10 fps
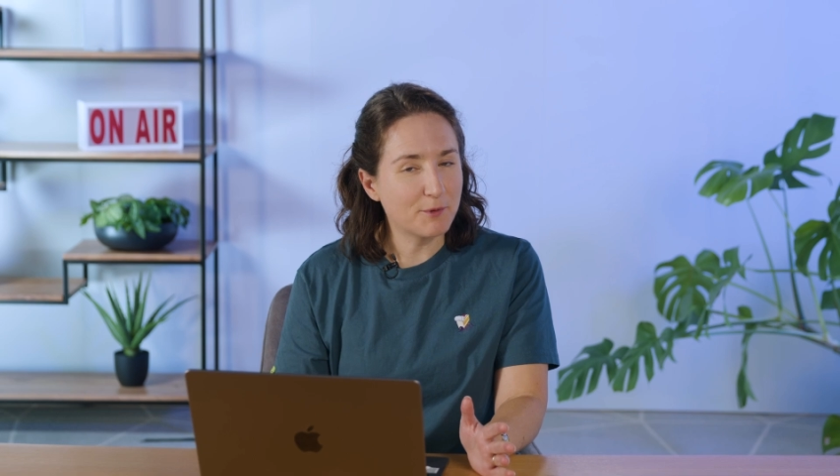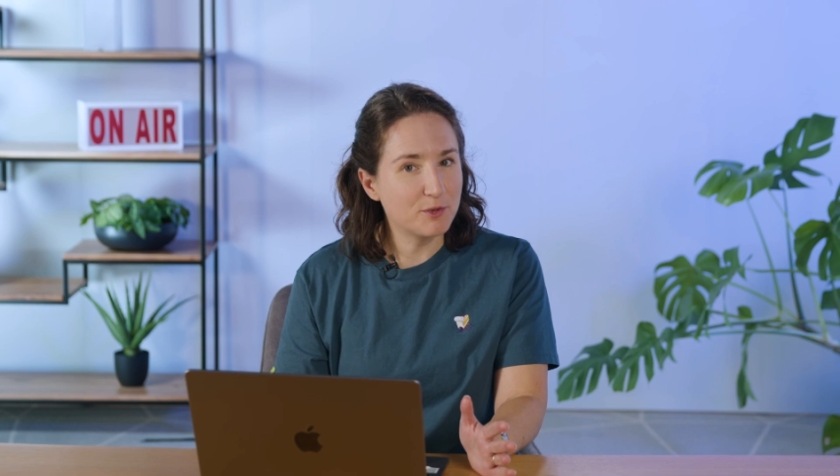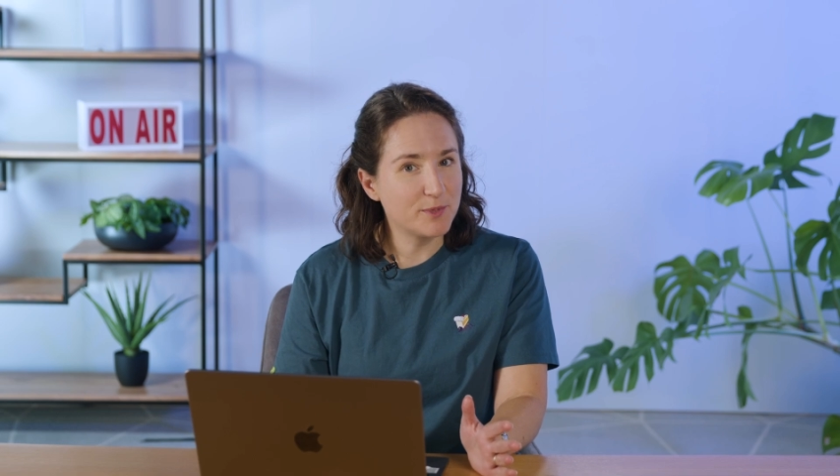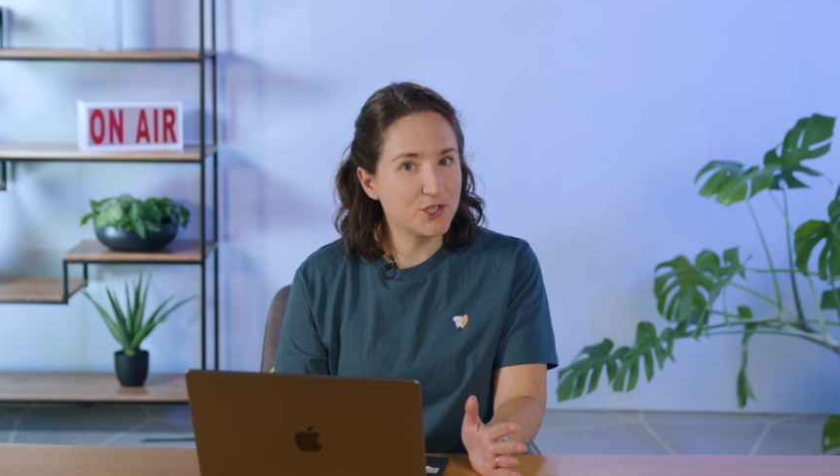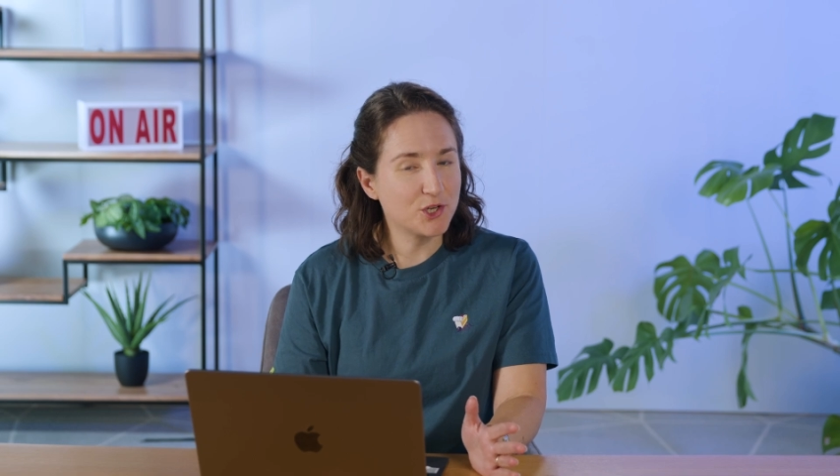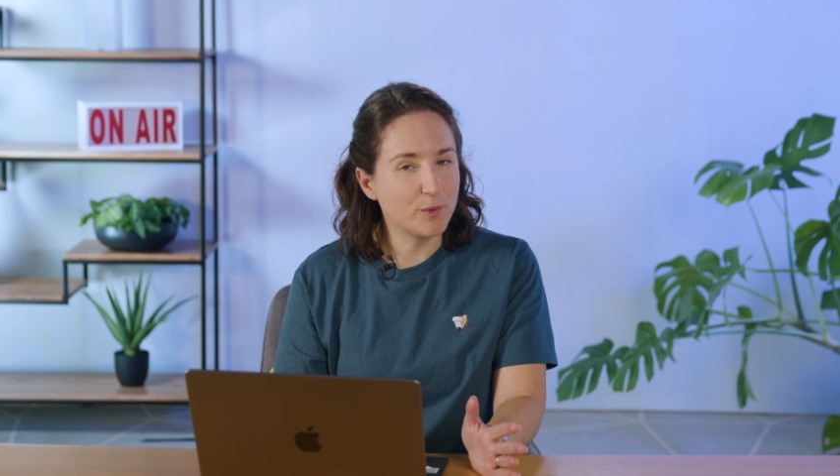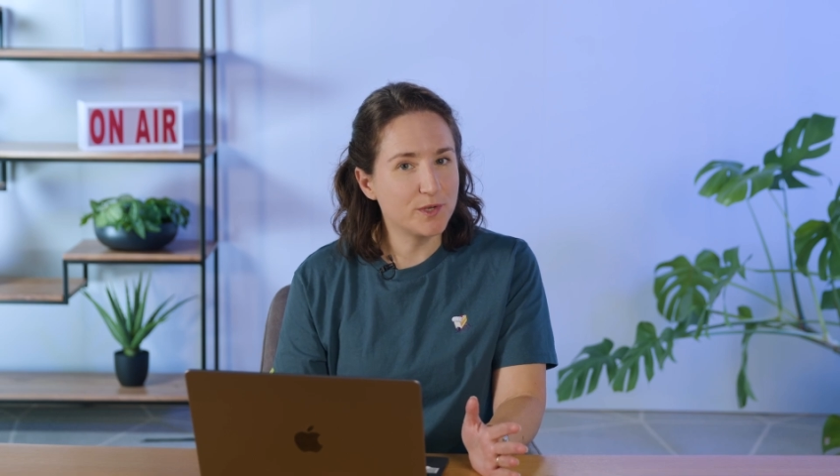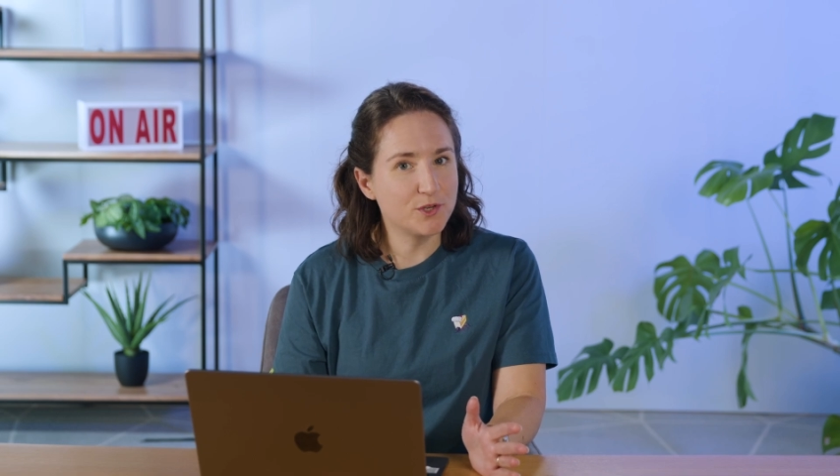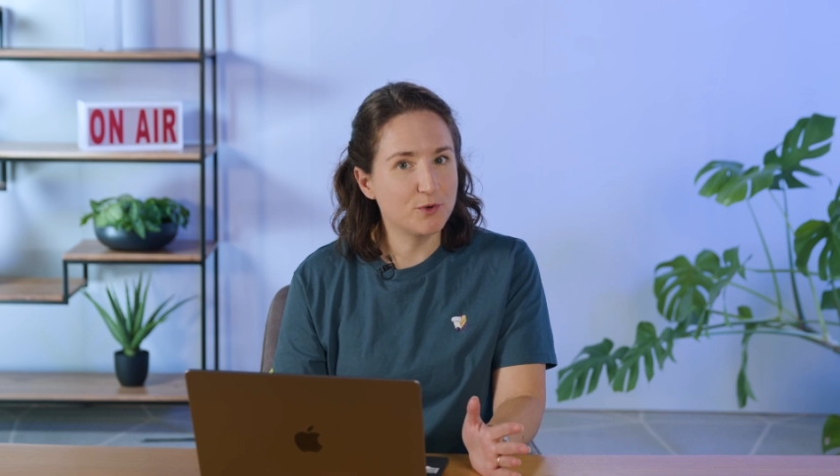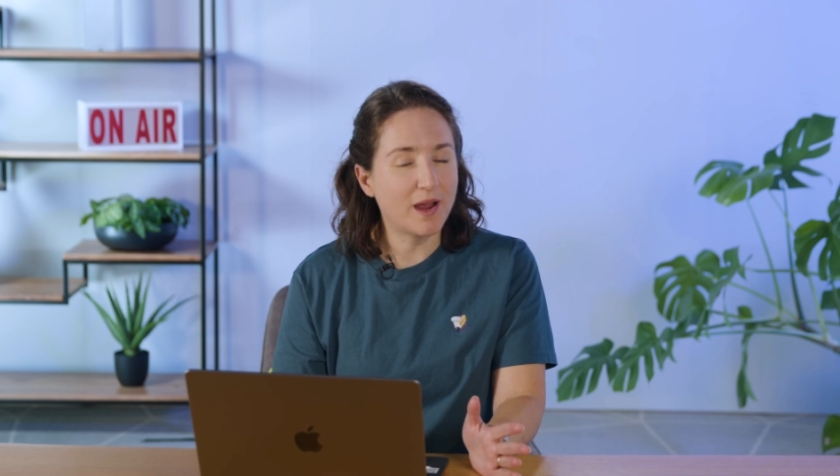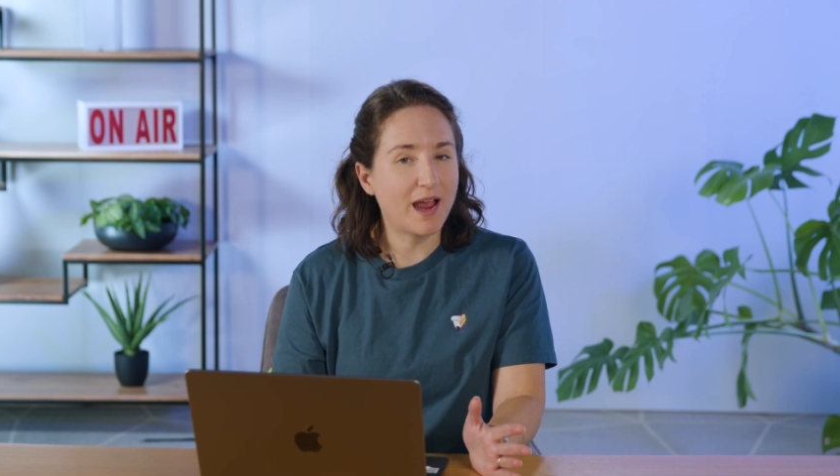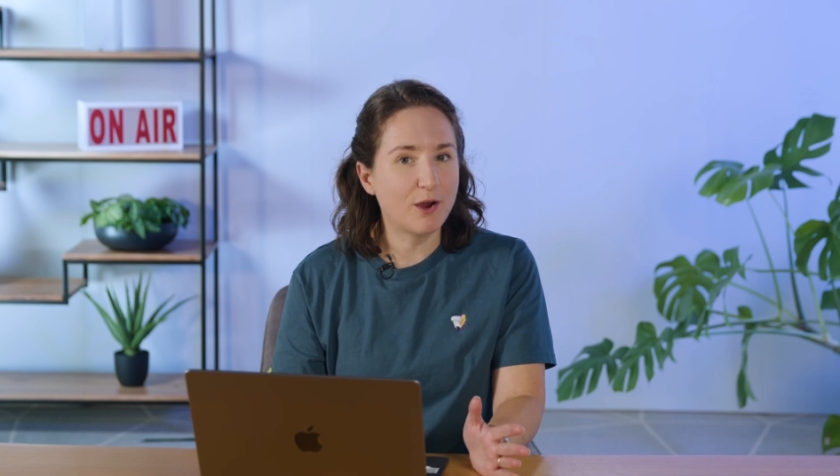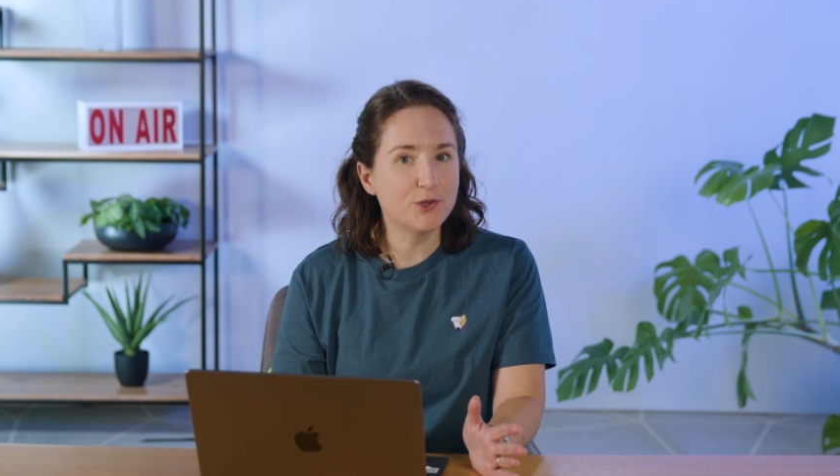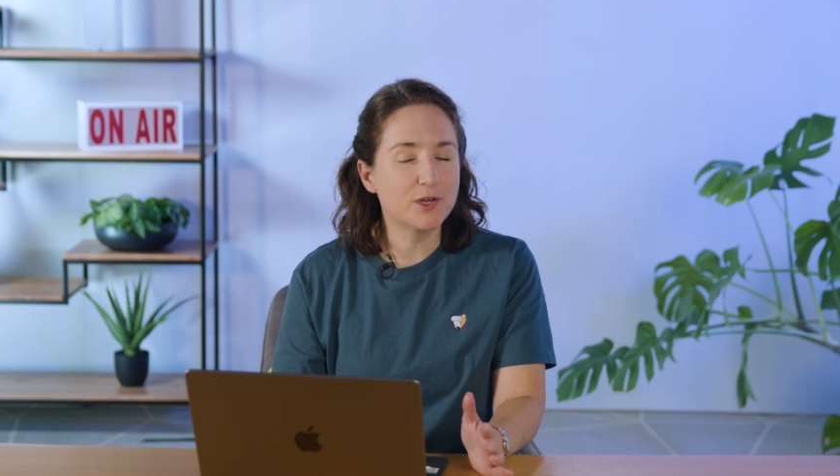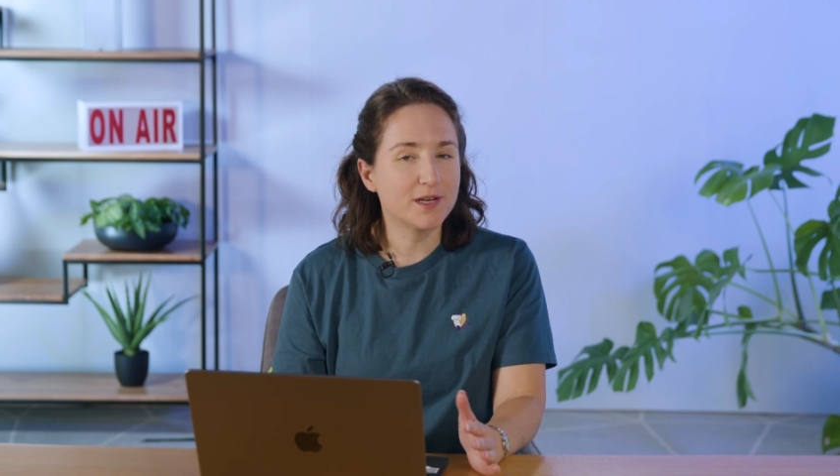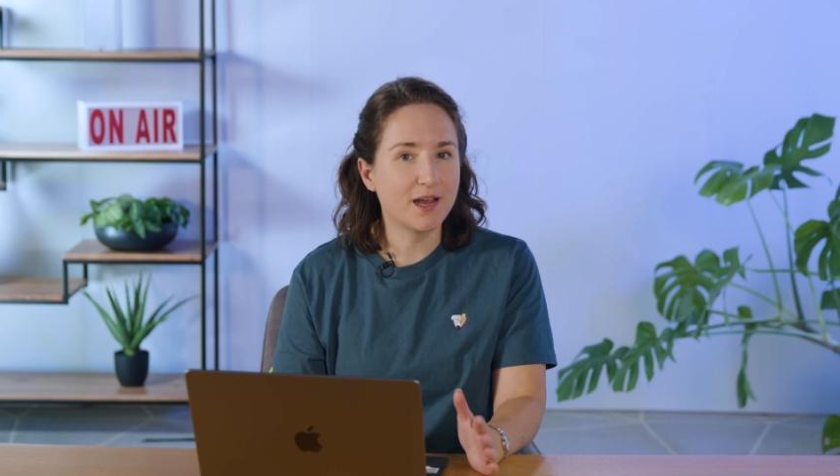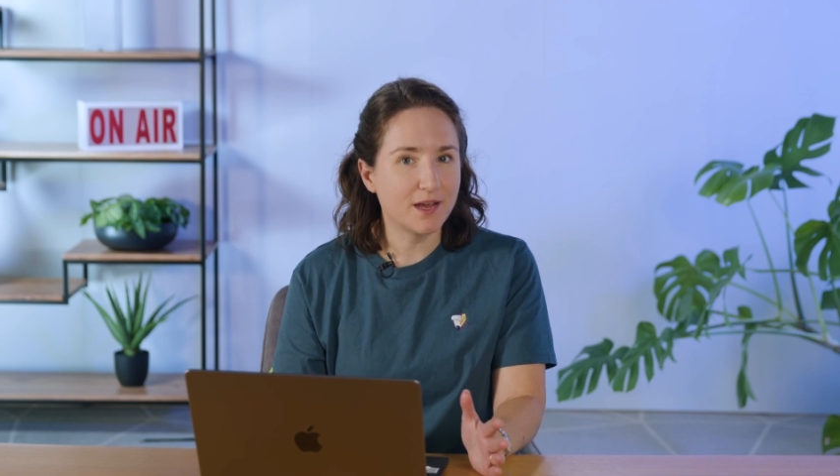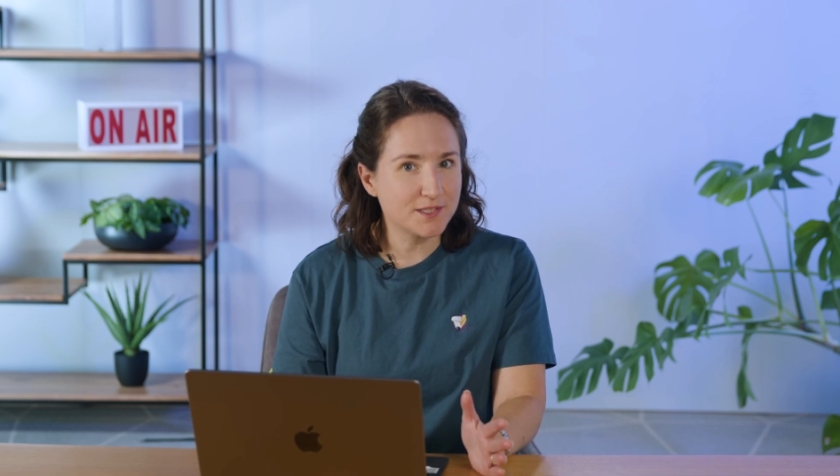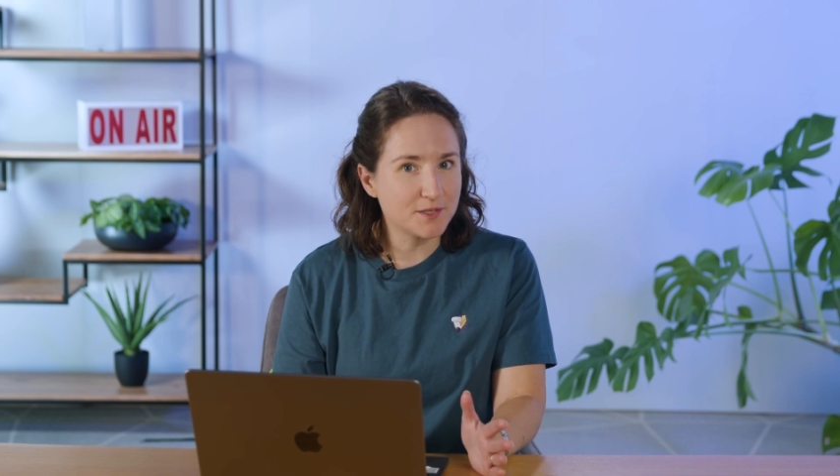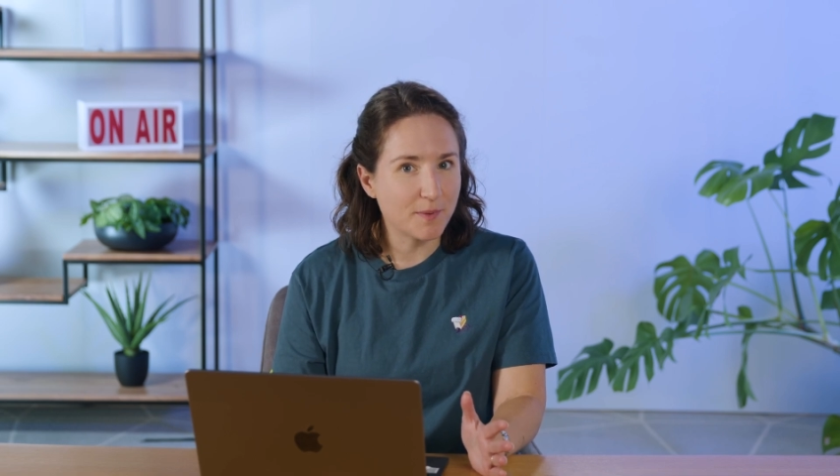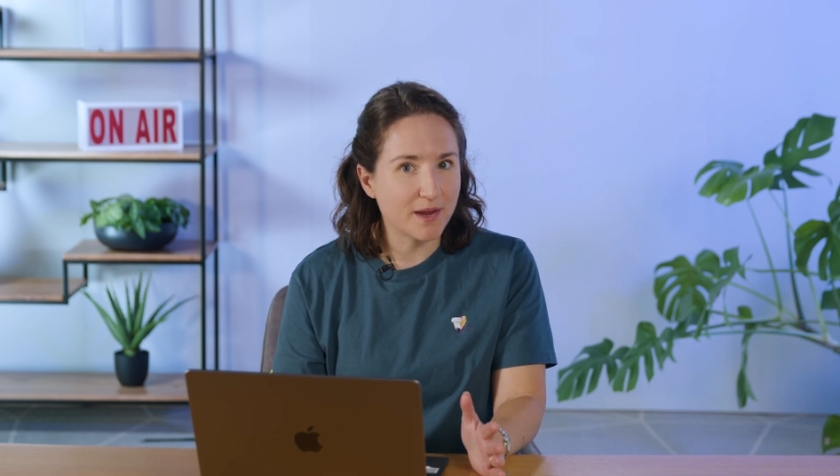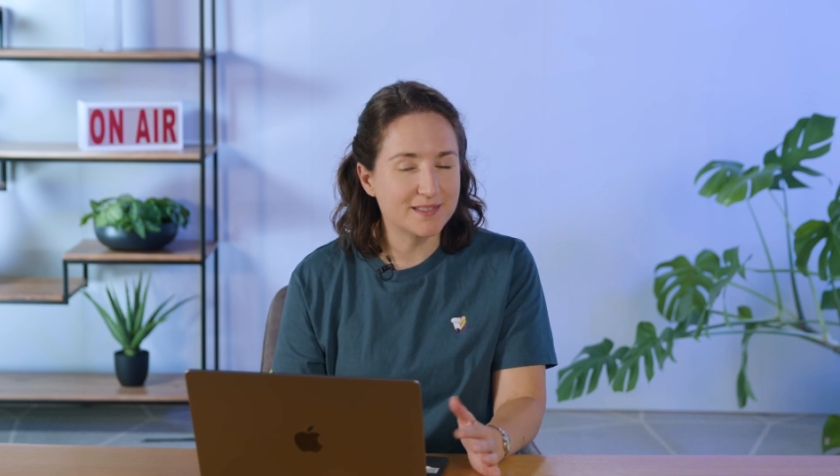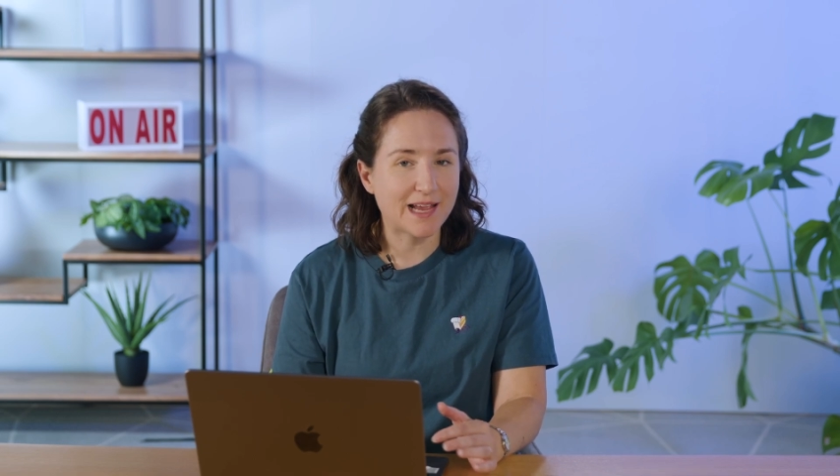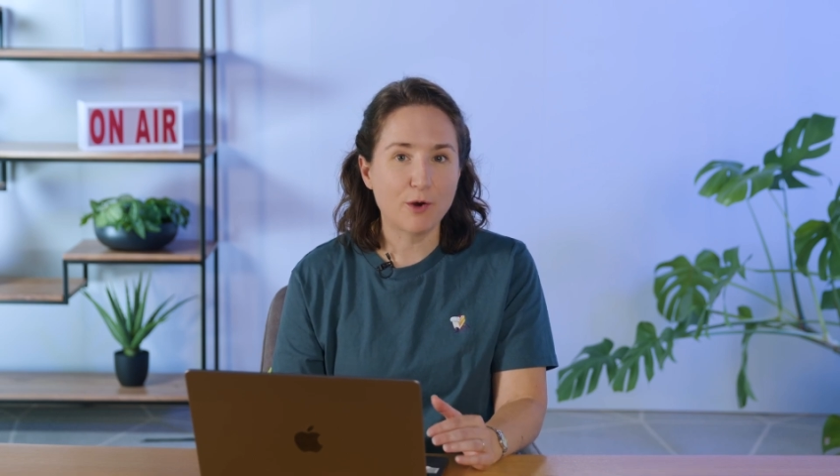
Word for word: I'm going to be showing you how you can customize